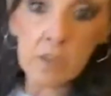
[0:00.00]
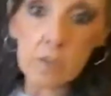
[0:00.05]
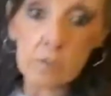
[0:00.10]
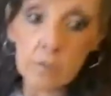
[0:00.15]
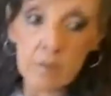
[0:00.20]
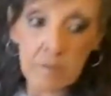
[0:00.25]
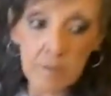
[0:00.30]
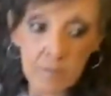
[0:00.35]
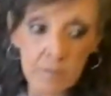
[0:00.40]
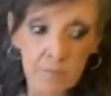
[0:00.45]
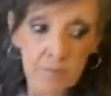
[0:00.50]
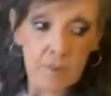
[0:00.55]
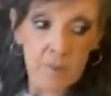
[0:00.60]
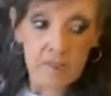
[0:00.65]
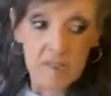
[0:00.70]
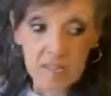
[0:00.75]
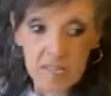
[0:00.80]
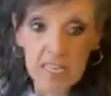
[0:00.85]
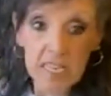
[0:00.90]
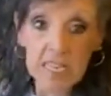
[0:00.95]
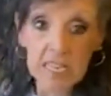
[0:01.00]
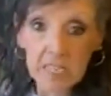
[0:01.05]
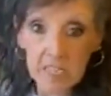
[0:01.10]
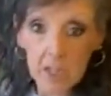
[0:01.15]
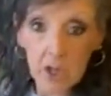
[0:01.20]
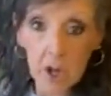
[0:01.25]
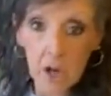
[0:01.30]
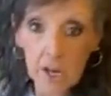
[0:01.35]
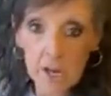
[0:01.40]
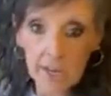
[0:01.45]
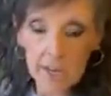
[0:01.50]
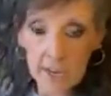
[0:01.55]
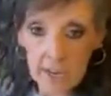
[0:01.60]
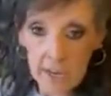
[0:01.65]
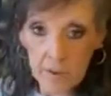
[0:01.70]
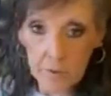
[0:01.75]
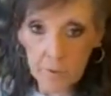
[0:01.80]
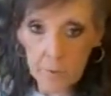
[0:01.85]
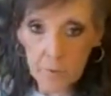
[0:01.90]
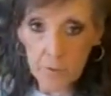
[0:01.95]
not sitting long
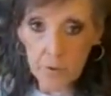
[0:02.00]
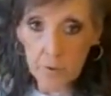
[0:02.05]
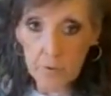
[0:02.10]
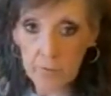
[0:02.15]
enough,